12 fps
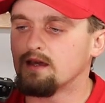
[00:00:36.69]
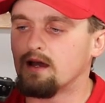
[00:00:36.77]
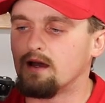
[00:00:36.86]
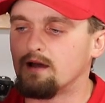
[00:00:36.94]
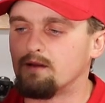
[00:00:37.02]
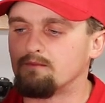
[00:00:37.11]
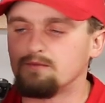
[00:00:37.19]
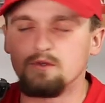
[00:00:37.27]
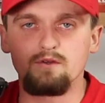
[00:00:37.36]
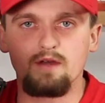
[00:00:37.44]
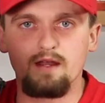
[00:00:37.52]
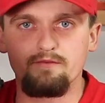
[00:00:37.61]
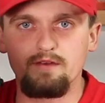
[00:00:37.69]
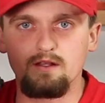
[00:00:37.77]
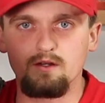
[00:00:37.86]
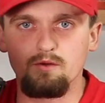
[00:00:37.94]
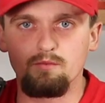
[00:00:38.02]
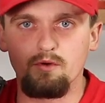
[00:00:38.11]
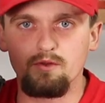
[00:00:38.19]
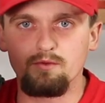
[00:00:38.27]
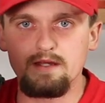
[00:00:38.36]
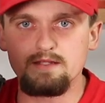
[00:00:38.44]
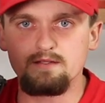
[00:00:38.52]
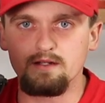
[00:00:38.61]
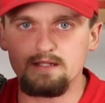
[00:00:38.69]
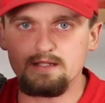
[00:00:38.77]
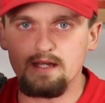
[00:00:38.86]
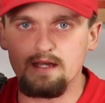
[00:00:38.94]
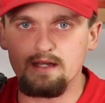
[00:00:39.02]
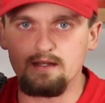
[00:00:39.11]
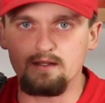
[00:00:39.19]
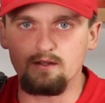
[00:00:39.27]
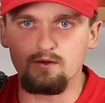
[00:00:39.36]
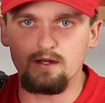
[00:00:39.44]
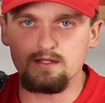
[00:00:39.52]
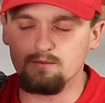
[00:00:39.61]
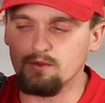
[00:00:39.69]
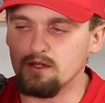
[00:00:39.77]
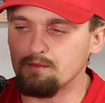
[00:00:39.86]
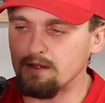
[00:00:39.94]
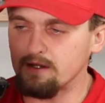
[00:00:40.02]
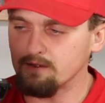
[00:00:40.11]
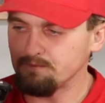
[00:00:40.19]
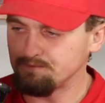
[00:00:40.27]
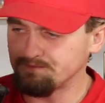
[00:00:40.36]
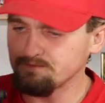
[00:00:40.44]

You can kind of feel it go both ways till it gets tight and go somewhere in the middle.